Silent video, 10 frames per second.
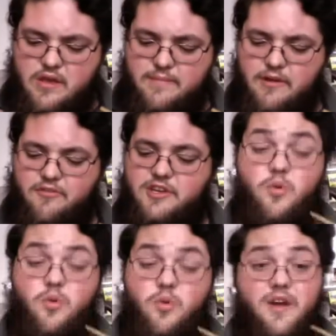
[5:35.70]
Not really
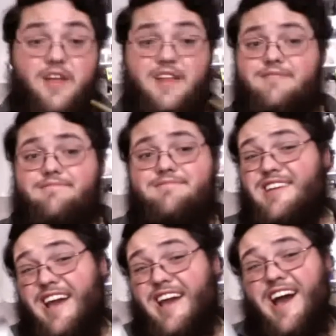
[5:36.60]
sure what
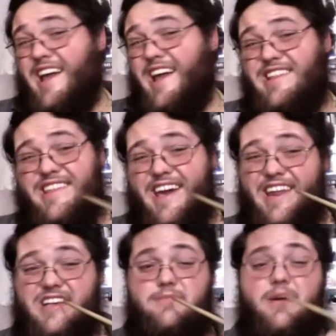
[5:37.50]
cut that
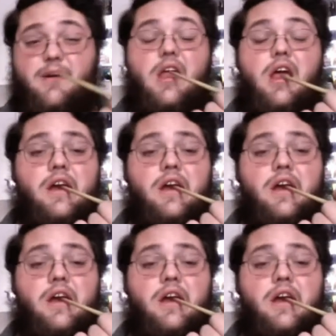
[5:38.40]
is, but